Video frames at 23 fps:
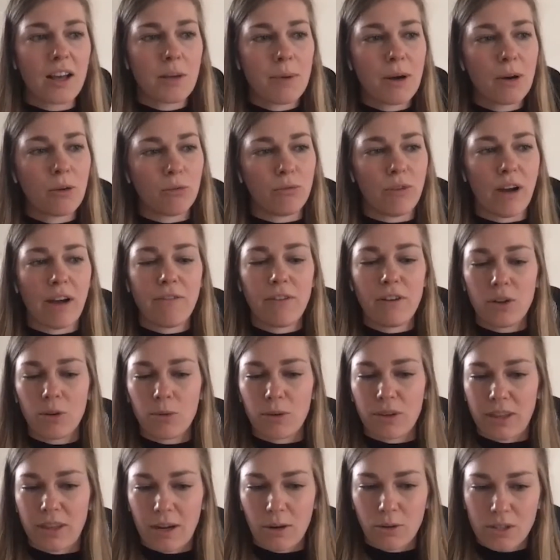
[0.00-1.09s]
about revenue
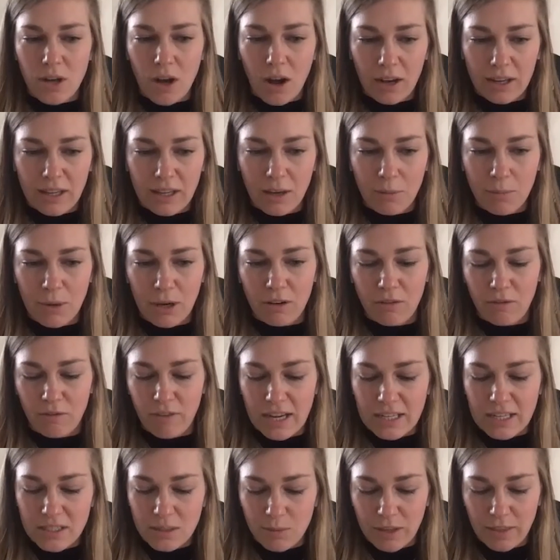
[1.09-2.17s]
without talking about
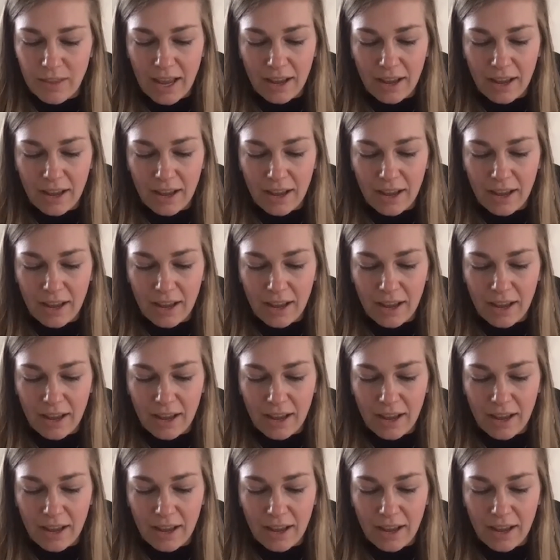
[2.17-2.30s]
investment,